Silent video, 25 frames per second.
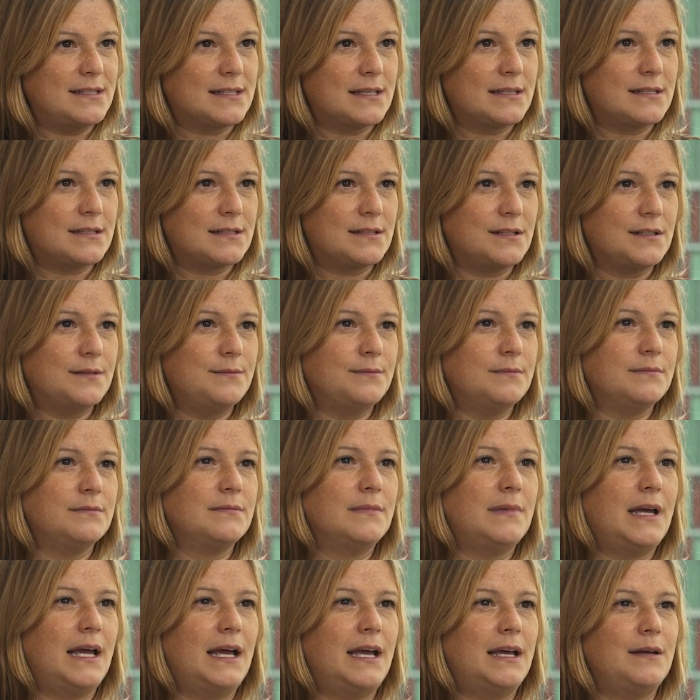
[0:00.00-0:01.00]
system,
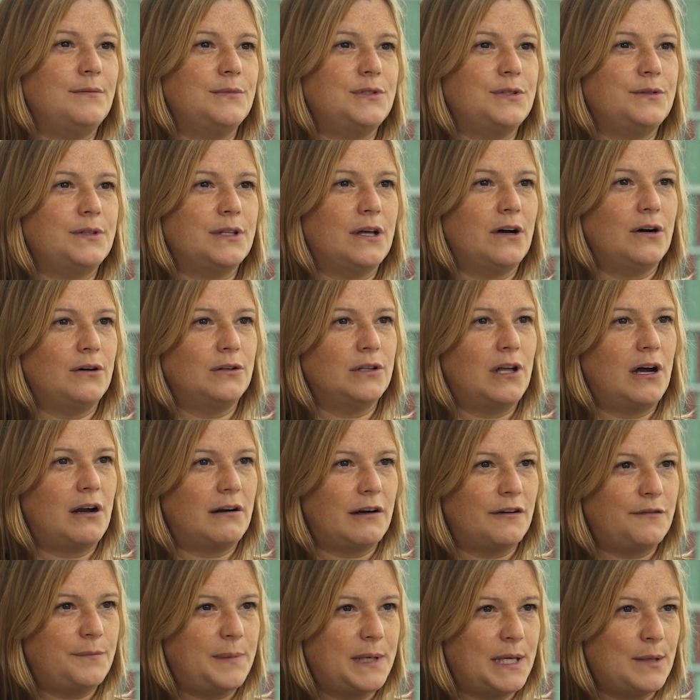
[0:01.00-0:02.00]
doing the whole
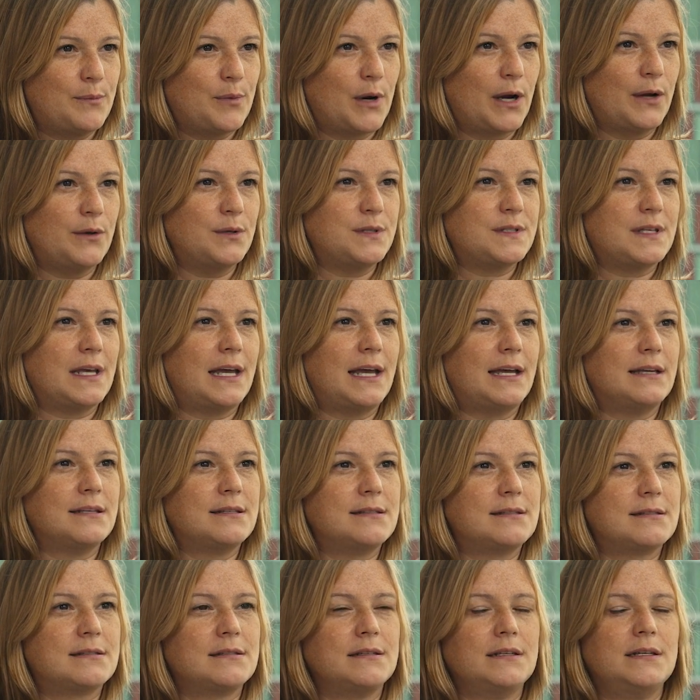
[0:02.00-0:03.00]
RFP
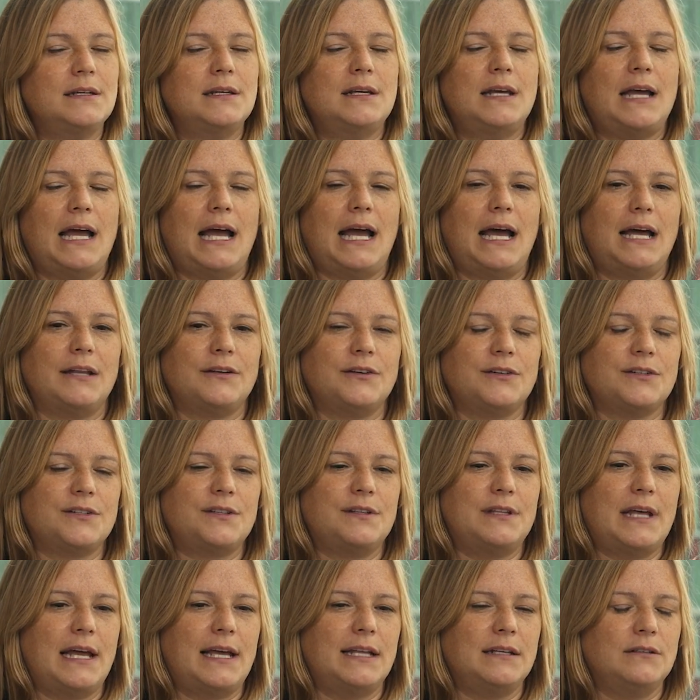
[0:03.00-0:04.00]
process. And
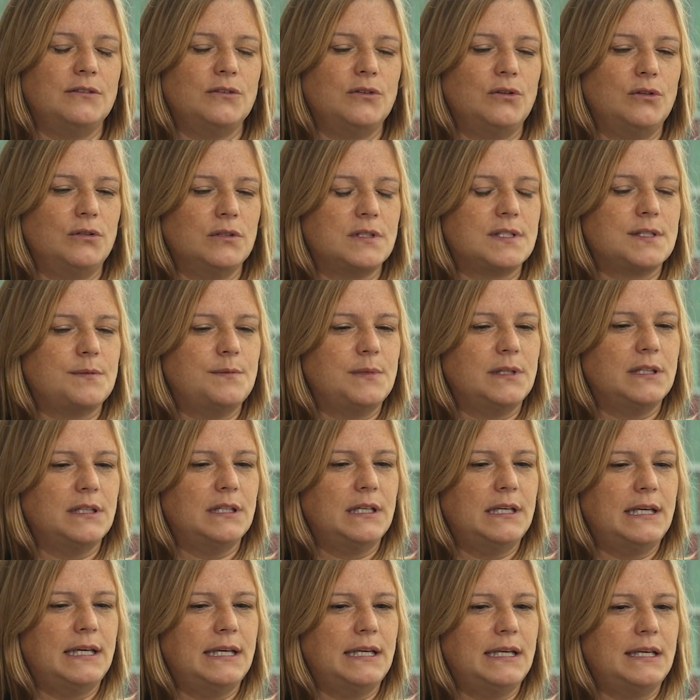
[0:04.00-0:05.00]
then
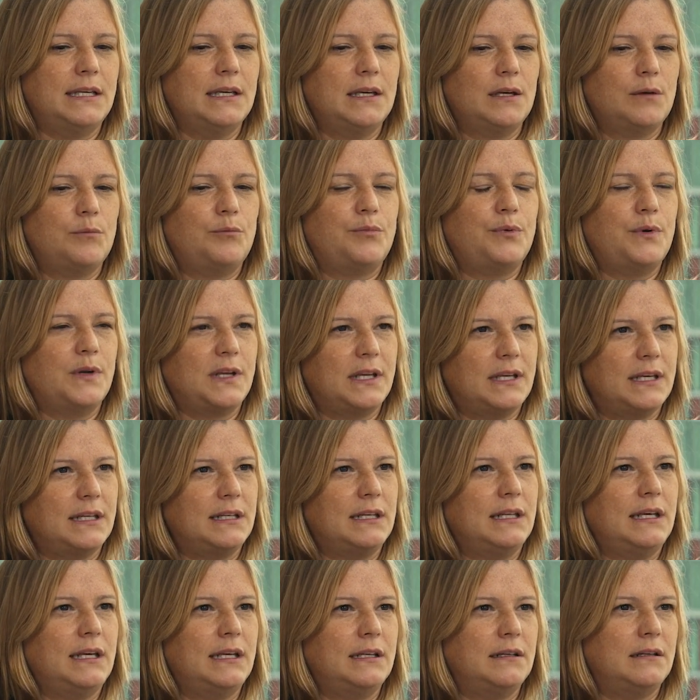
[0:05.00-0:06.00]
ultimately bringing
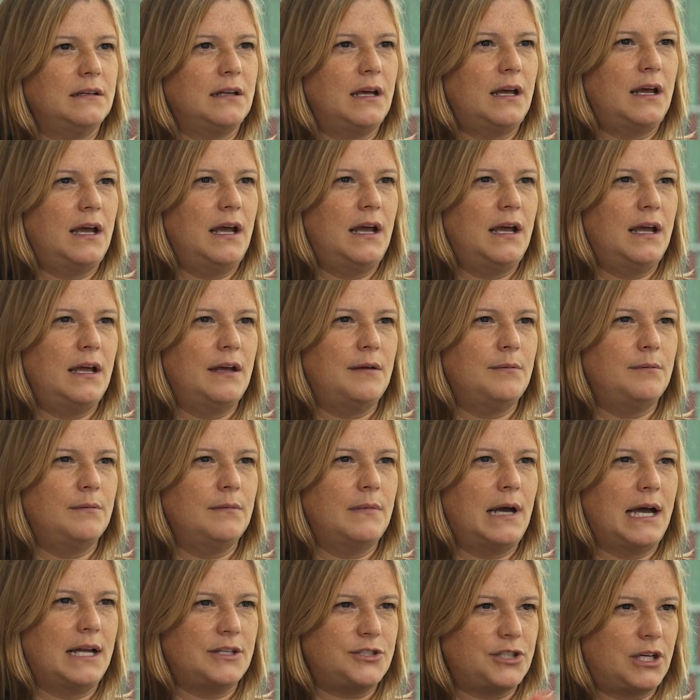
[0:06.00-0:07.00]
in
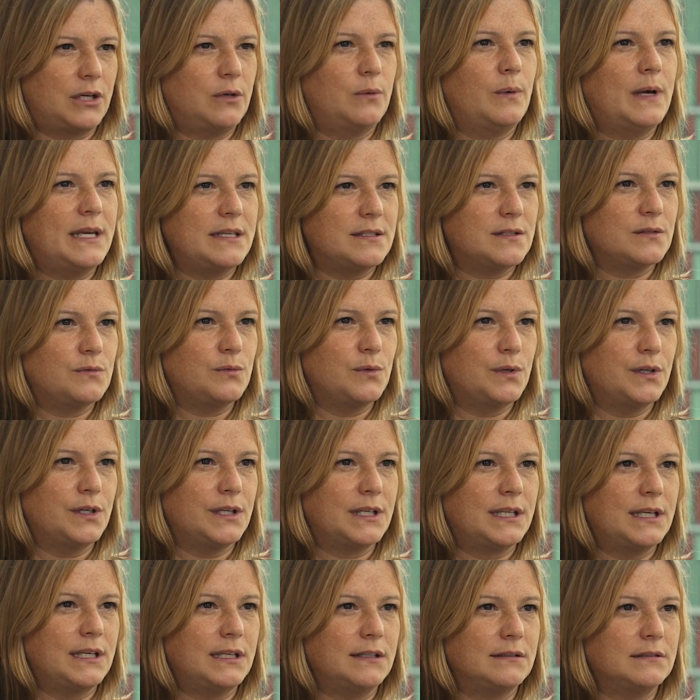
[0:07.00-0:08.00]
agile ways of
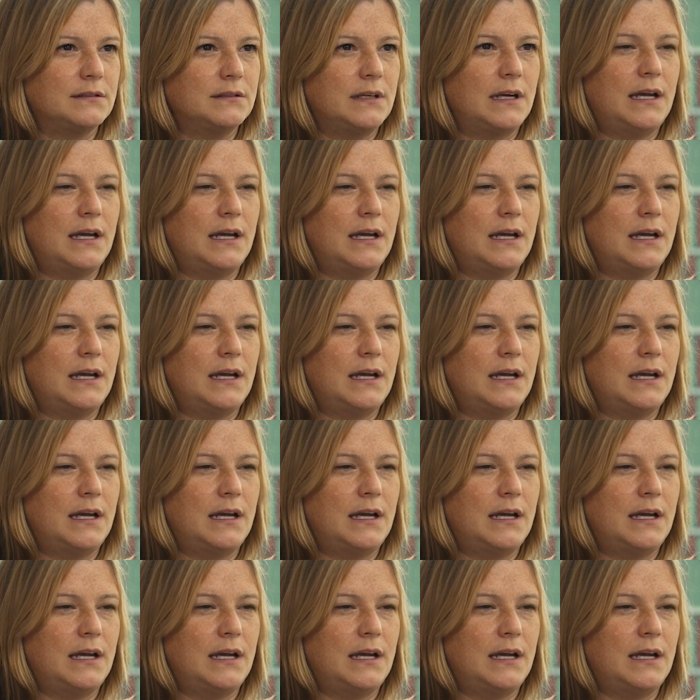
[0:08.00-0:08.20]
working